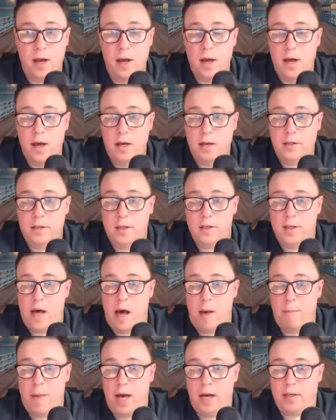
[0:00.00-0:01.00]
Does that
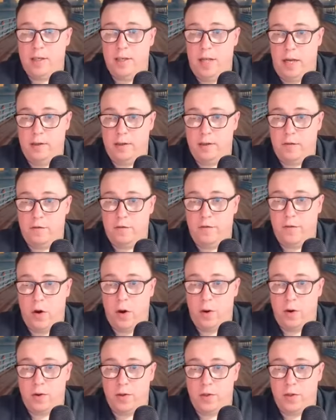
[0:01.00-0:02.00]
make sense,
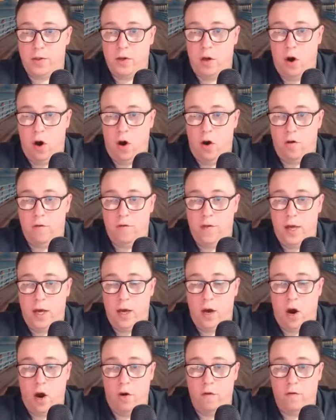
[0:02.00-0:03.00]
folks, of the
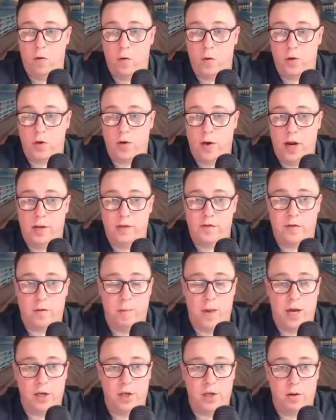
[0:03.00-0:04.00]
overall
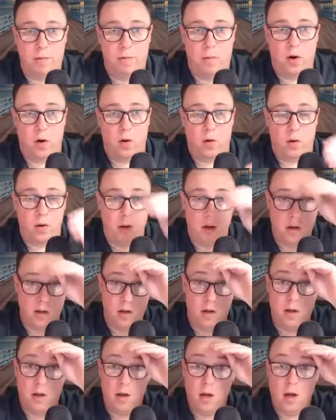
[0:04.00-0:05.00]
transformation model?
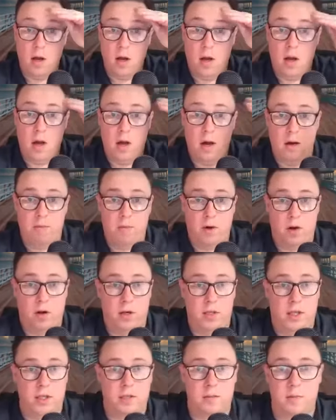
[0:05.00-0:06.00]

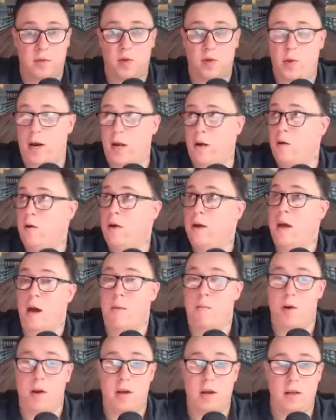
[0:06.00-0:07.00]
Apologies, I'm sweating on
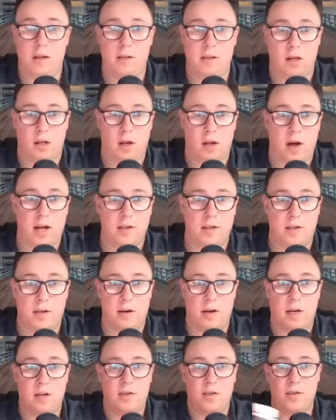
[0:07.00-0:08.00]
camera here. These lights are
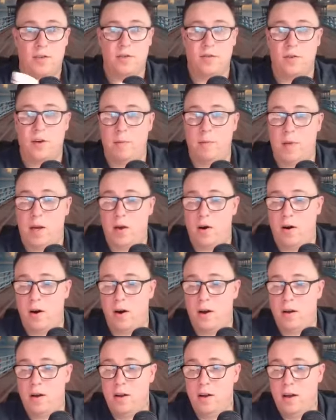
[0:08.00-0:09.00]
extremely hot.
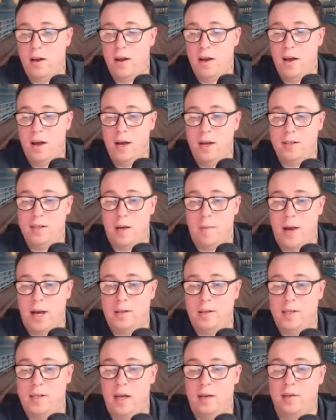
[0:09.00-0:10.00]
Does that make
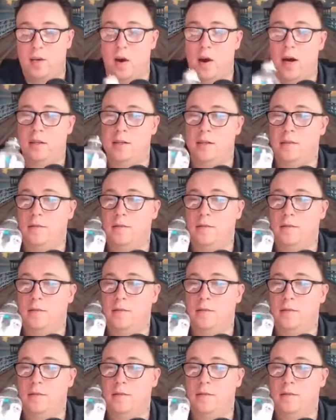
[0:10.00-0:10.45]
sense, guys?